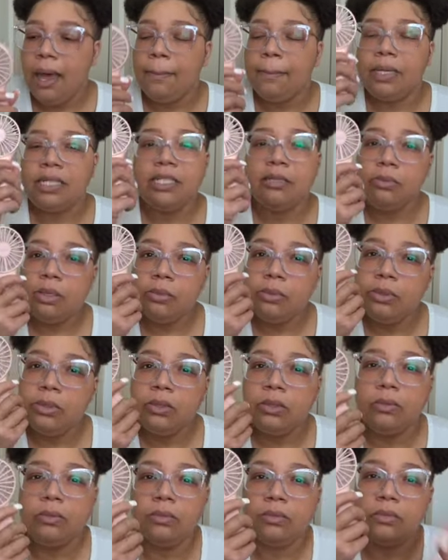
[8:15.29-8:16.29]
But some
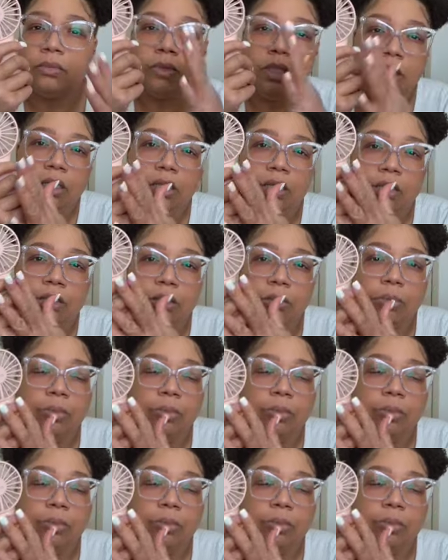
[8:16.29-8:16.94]
people, you know,